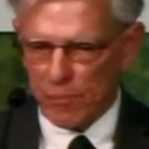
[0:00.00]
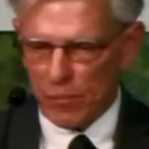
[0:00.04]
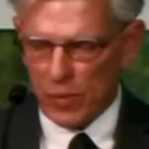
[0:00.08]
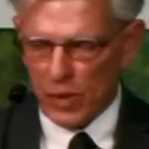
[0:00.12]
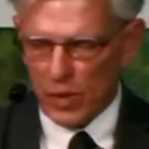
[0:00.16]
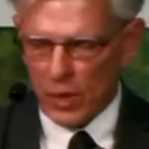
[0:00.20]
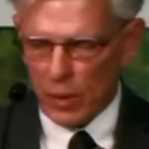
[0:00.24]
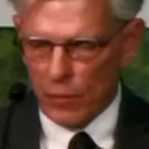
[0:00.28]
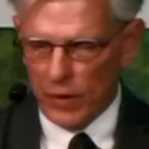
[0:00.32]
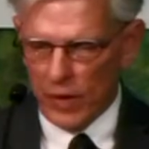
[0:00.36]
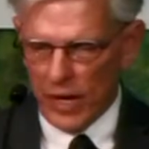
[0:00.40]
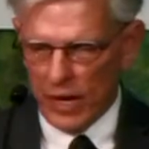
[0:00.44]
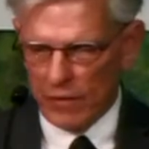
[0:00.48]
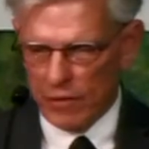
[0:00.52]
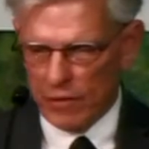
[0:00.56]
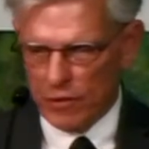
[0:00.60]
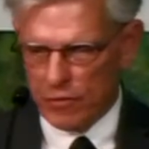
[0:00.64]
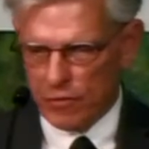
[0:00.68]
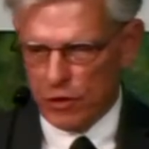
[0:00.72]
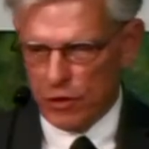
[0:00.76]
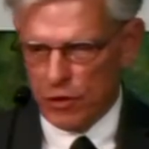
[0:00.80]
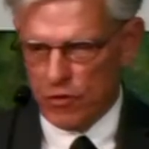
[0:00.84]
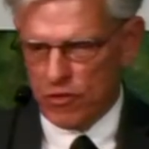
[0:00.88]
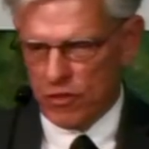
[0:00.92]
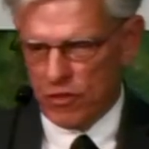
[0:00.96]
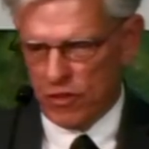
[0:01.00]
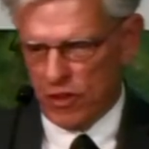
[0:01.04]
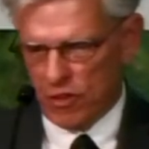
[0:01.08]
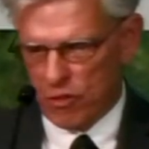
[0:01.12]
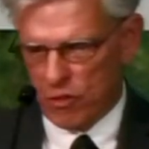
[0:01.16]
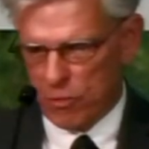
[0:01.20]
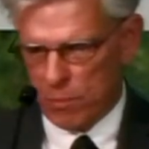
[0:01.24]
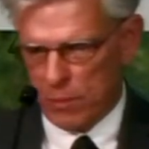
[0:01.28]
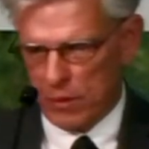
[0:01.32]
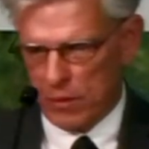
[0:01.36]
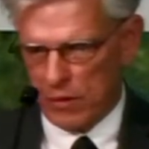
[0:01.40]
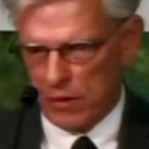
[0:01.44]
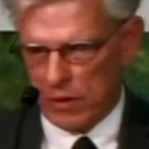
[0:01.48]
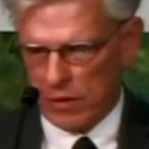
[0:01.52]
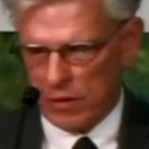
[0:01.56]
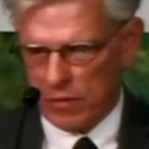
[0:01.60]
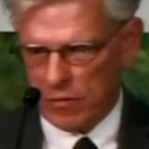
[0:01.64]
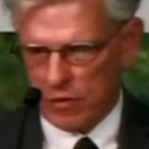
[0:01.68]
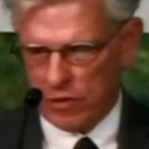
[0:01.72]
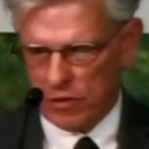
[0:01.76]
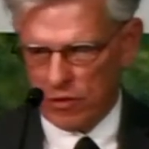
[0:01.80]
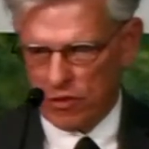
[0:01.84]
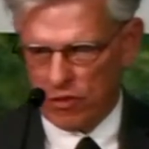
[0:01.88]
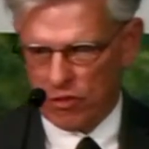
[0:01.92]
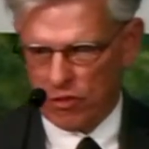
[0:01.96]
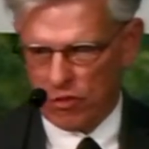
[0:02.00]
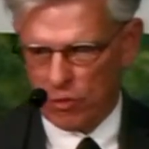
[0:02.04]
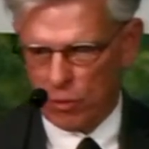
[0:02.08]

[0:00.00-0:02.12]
We have the fruits of the Spirit, verses